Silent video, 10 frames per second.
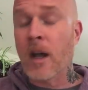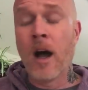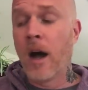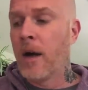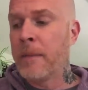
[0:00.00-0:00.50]

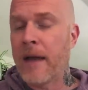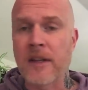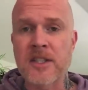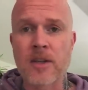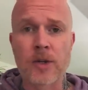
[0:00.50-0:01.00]
Oh man,
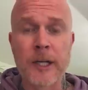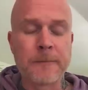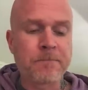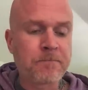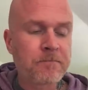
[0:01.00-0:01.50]
that's so good.
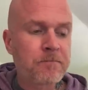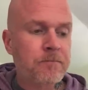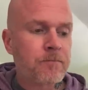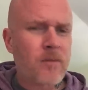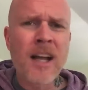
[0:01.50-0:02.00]

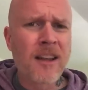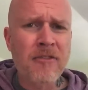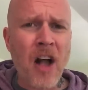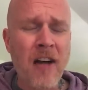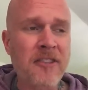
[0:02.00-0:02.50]
I
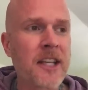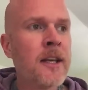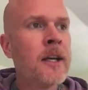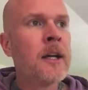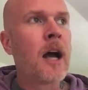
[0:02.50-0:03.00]
love coffee.
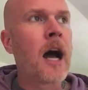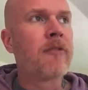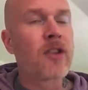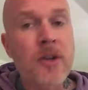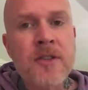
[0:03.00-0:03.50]

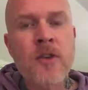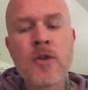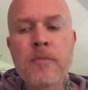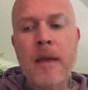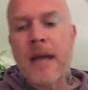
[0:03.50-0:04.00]
Uh, for those of you
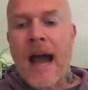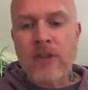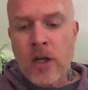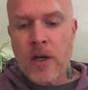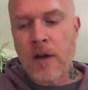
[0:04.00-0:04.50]
who maybe
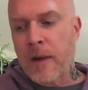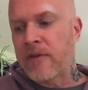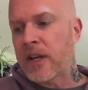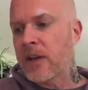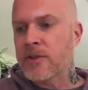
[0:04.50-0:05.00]
haven't heard all my
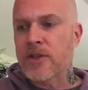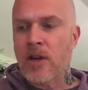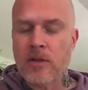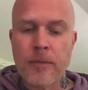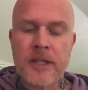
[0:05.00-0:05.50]
videos or
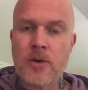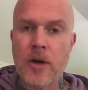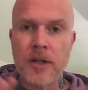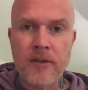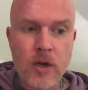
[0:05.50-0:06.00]
don't know my
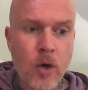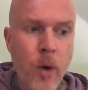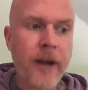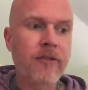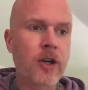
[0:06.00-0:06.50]
story, I'll give you a
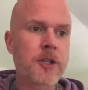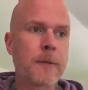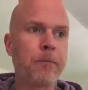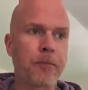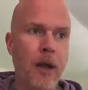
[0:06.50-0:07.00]
quick
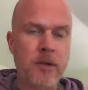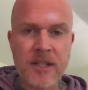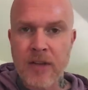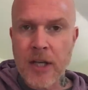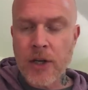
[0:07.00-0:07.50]
version. I was
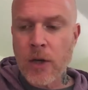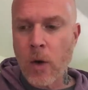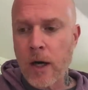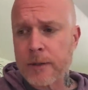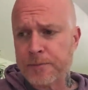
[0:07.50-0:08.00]
living in New
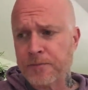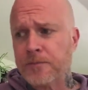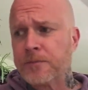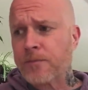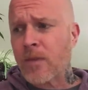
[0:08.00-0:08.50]
York.
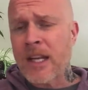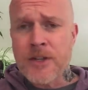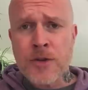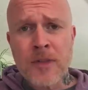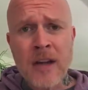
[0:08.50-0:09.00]
In
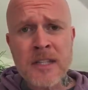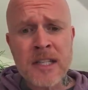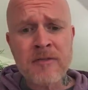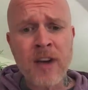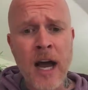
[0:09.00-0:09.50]

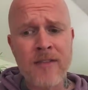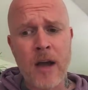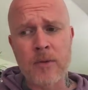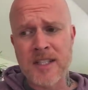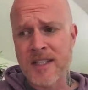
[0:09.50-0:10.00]
2005,
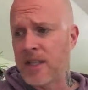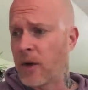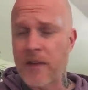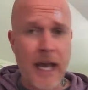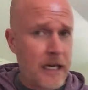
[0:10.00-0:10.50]
I was, you know,
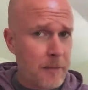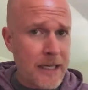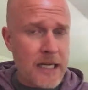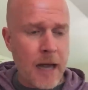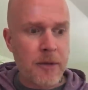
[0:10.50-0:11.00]
at the end of
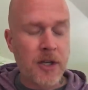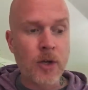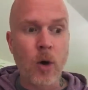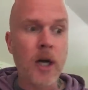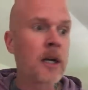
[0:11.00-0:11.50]
my time in New
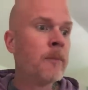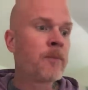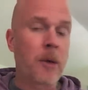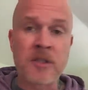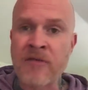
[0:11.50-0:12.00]
York.
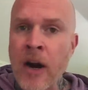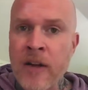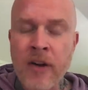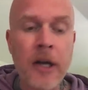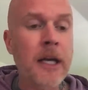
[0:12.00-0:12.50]
I was
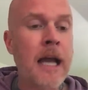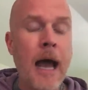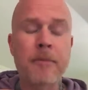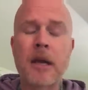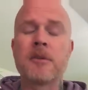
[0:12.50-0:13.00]
very, very
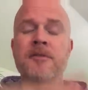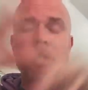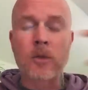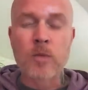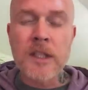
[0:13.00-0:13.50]
unhappy. I was
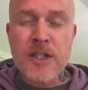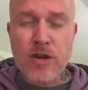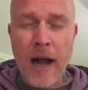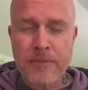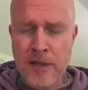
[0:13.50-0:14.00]
feeling really
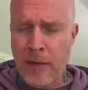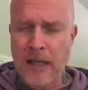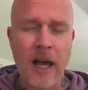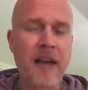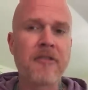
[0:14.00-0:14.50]
trapped in my
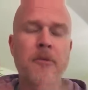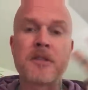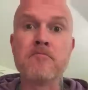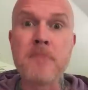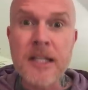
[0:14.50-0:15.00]
life. I
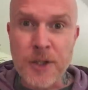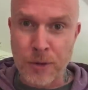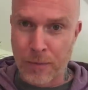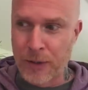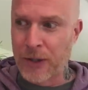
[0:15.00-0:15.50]
was
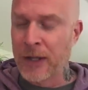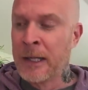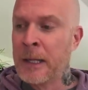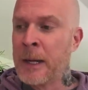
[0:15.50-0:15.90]
miserable.